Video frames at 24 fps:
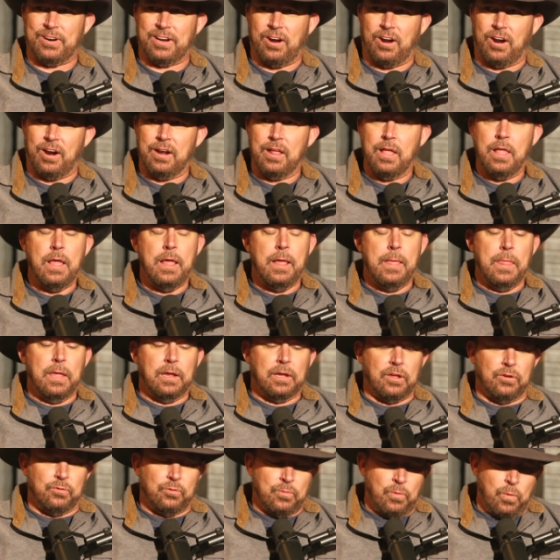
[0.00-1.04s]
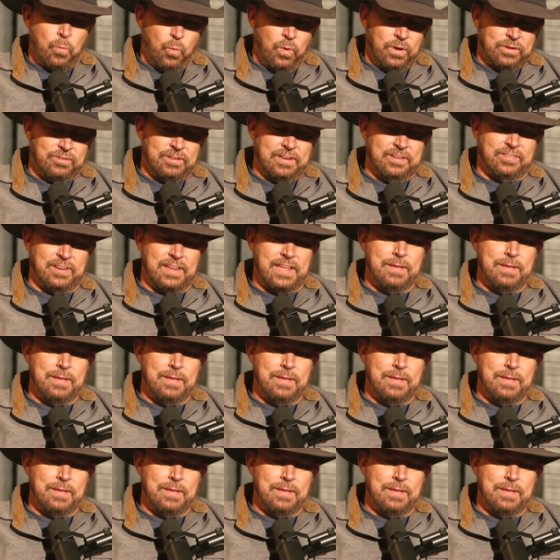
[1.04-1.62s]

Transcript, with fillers: regard because once these